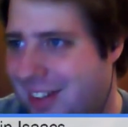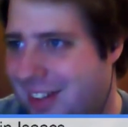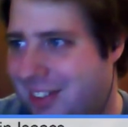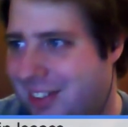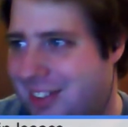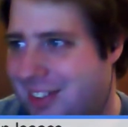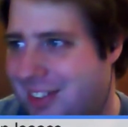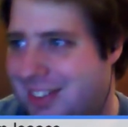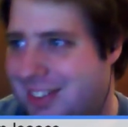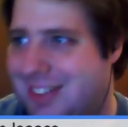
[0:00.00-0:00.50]

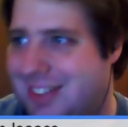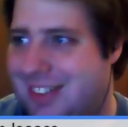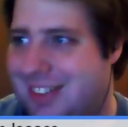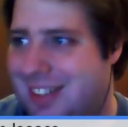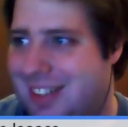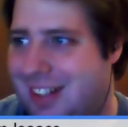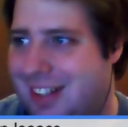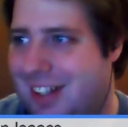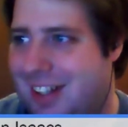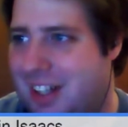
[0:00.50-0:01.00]
This isn't
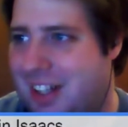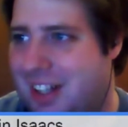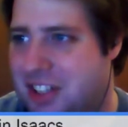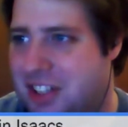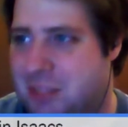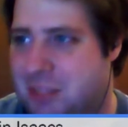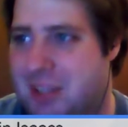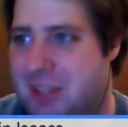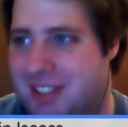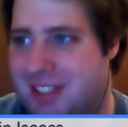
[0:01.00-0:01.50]
a
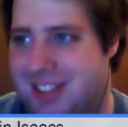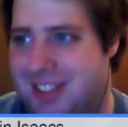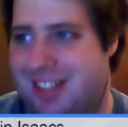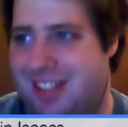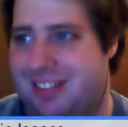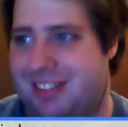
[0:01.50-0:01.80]
smut scene.